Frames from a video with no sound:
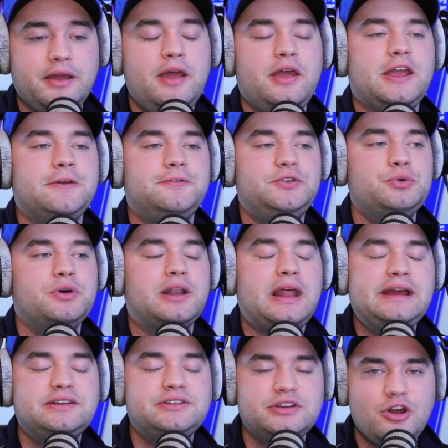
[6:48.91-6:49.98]
If you would
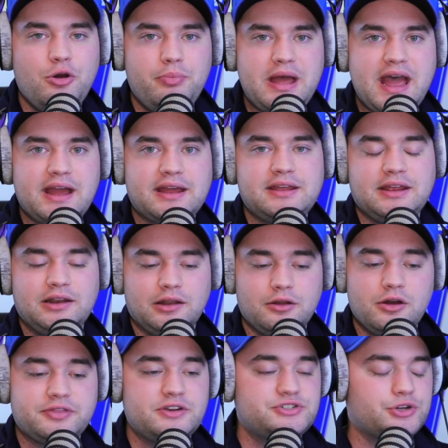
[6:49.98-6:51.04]
like to go back and look,
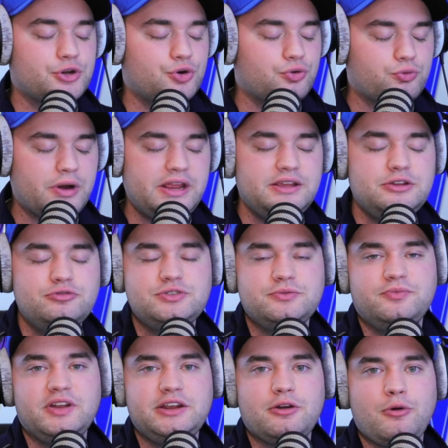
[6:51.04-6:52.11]
there's a great YouTube
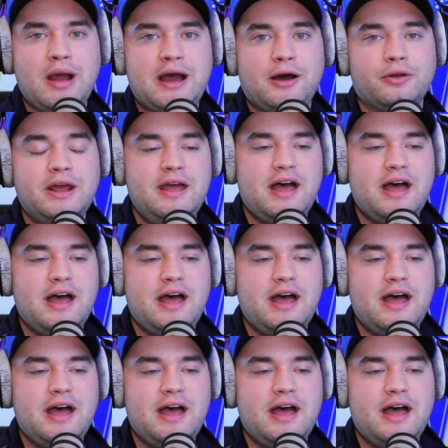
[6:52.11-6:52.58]
video out.